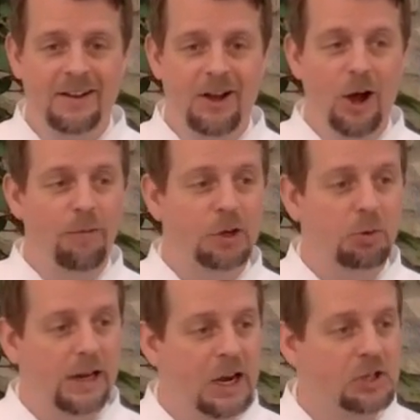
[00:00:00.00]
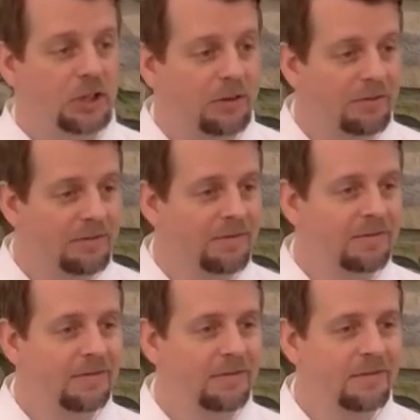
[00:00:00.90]
of creation,
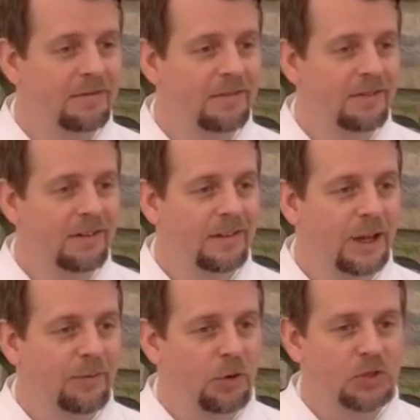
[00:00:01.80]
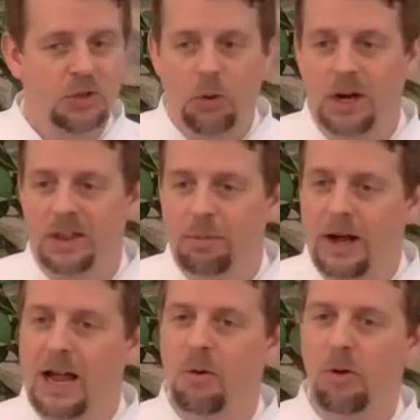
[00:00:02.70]
that first story in the
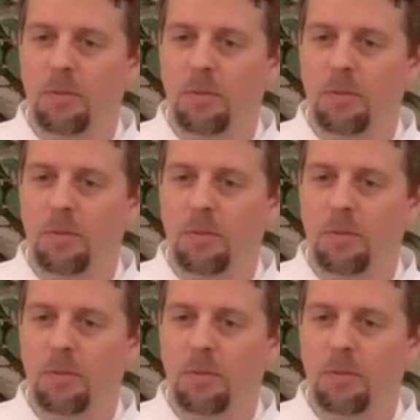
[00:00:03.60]
Bible.